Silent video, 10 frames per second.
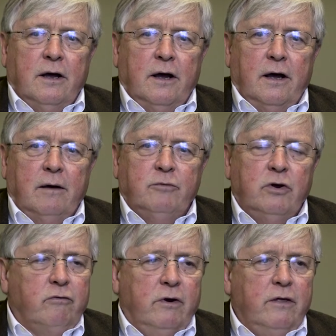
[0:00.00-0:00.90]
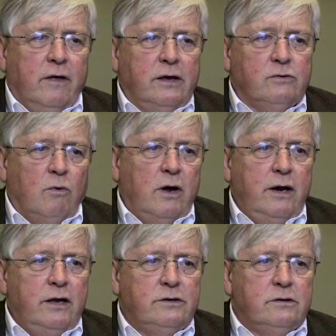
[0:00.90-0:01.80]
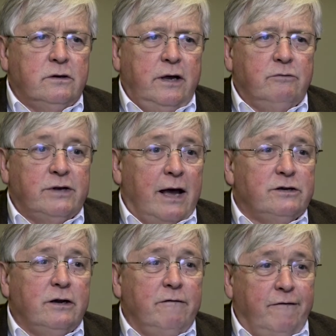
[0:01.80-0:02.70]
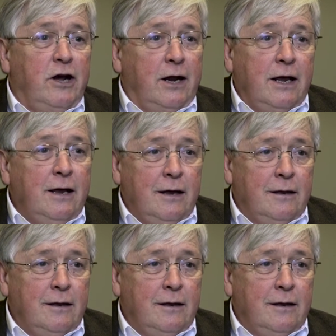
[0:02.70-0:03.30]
two or three things. One is he was actually funny.